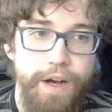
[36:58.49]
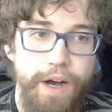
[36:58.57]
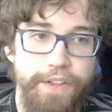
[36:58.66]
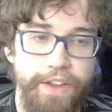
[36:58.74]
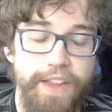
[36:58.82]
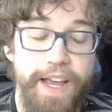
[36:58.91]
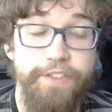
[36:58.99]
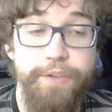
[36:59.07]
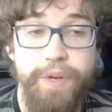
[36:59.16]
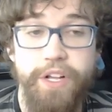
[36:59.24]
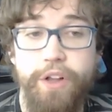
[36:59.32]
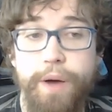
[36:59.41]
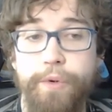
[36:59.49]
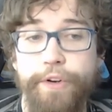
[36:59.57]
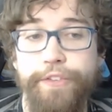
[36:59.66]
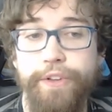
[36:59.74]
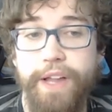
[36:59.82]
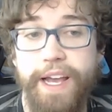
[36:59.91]
I think they have to be a lot more
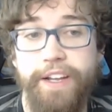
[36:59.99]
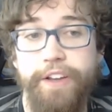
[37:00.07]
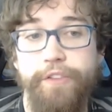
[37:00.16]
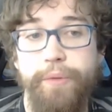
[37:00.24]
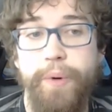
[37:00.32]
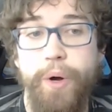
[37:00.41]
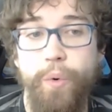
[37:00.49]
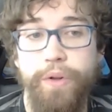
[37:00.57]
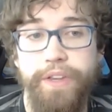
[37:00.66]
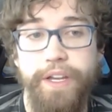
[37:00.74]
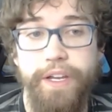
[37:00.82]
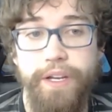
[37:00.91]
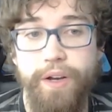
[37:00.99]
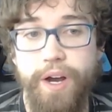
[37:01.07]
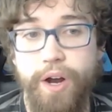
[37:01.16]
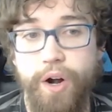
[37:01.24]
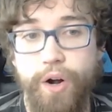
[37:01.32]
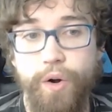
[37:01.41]
selective about what they
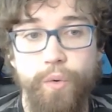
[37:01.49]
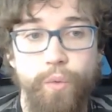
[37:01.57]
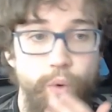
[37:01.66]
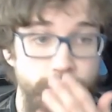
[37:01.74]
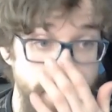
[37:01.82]
are, what